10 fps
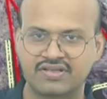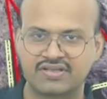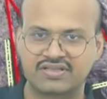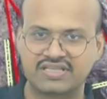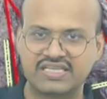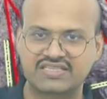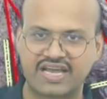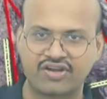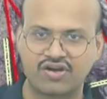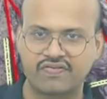these
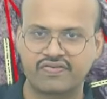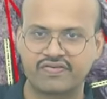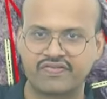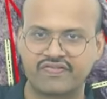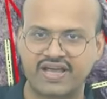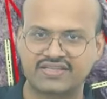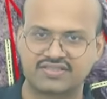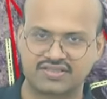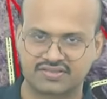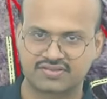kind of
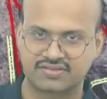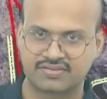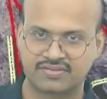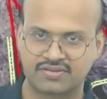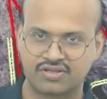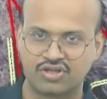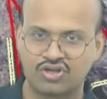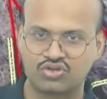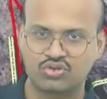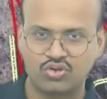fractures.
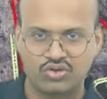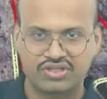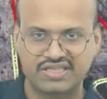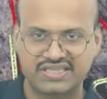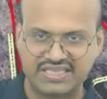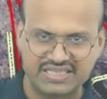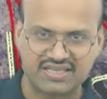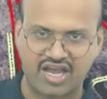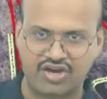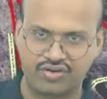So this
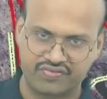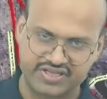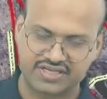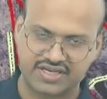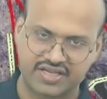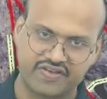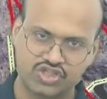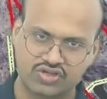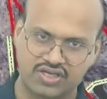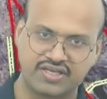kind of region
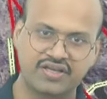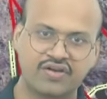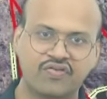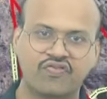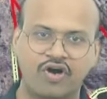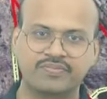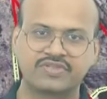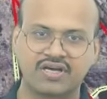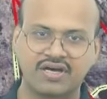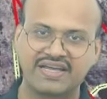eventually forms
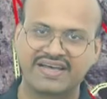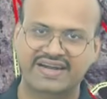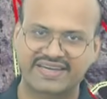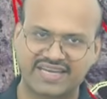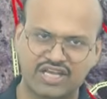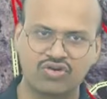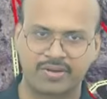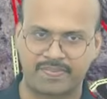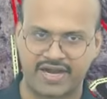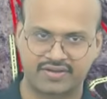a
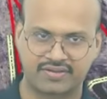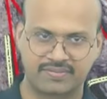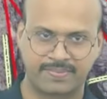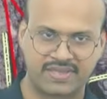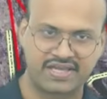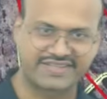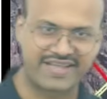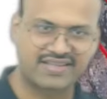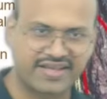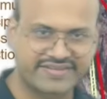rectangular pattern. Here is
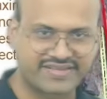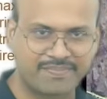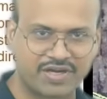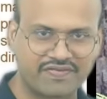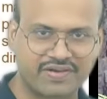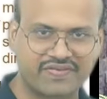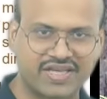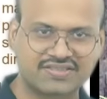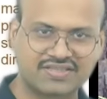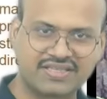another example where we
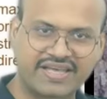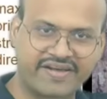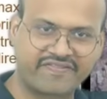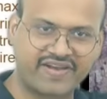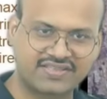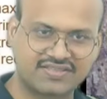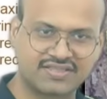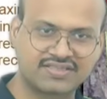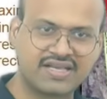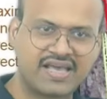can see there are
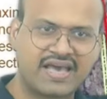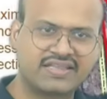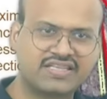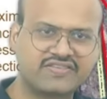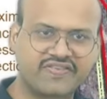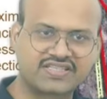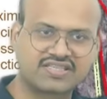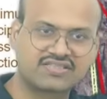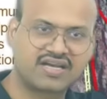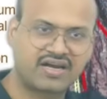fractures, and these
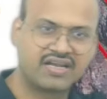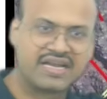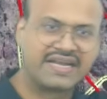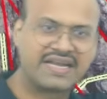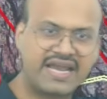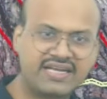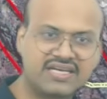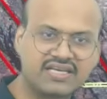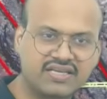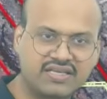fractures are 90
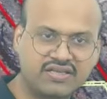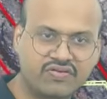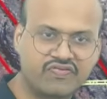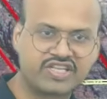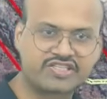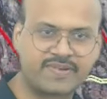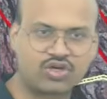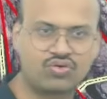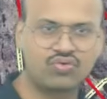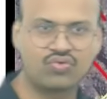degree with
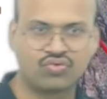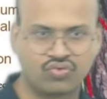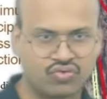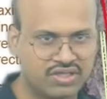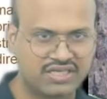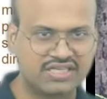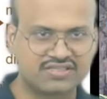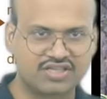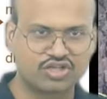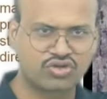respect to each
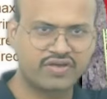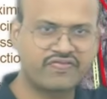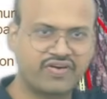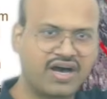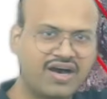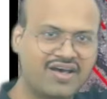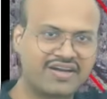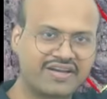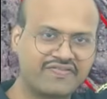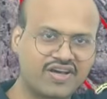other. So if a
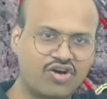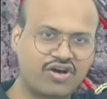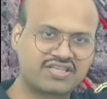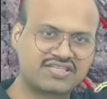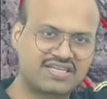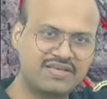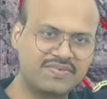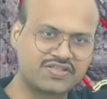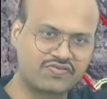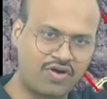river or a stream
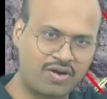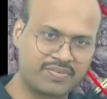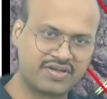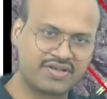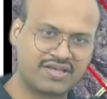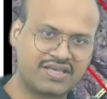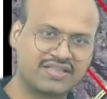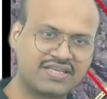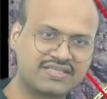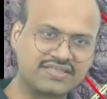is formed
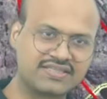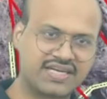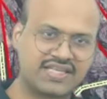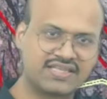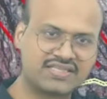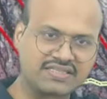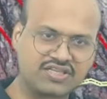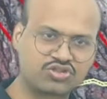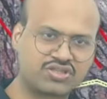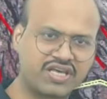in this region and this
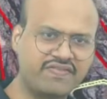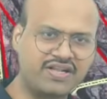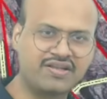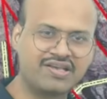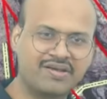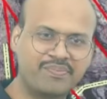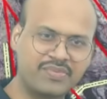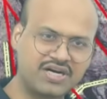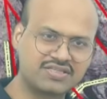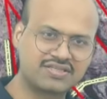region, so they will
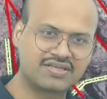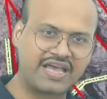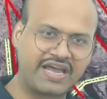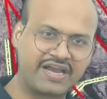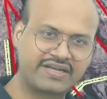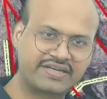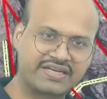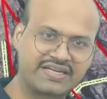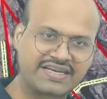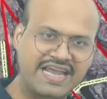merge at
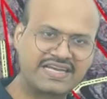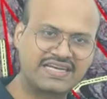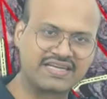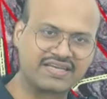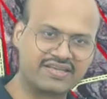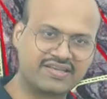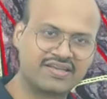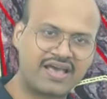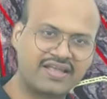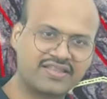90 degree,
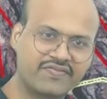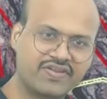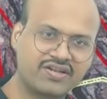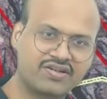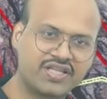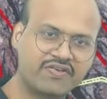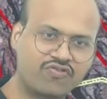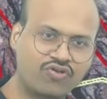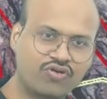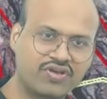and they will
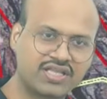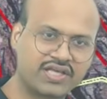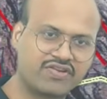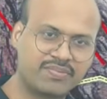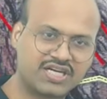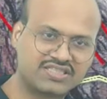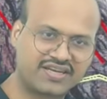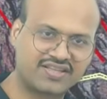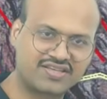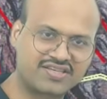flow here, they will merge
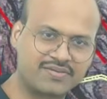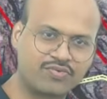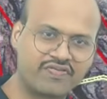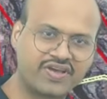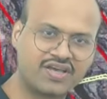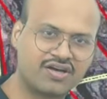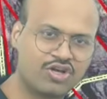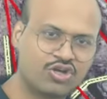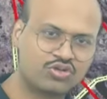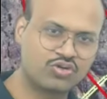another stream over
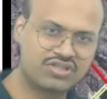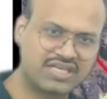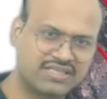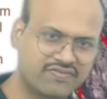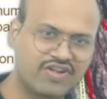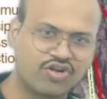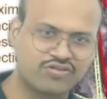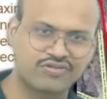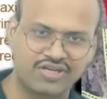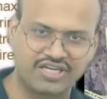here. So this will
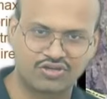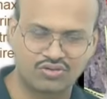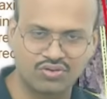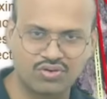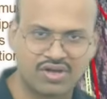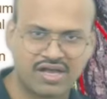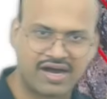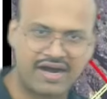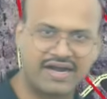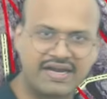also lead to
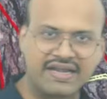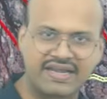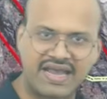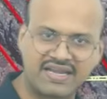a 90